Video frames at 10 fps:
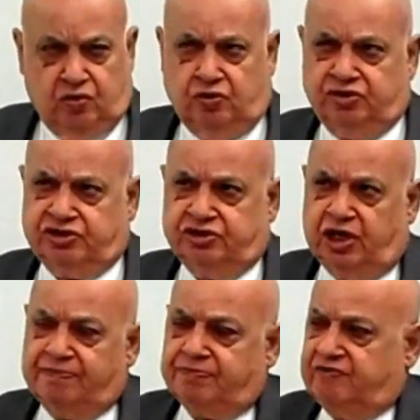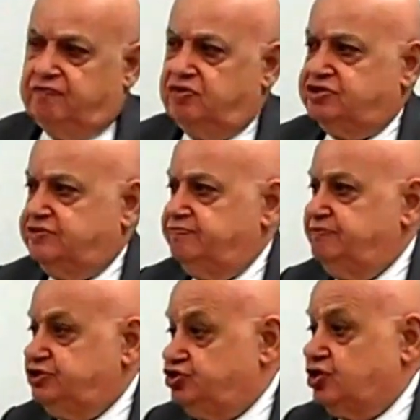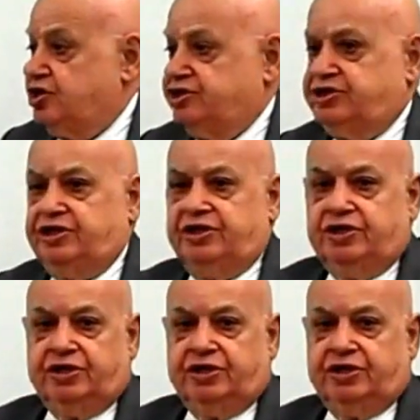whose number of Muslim majority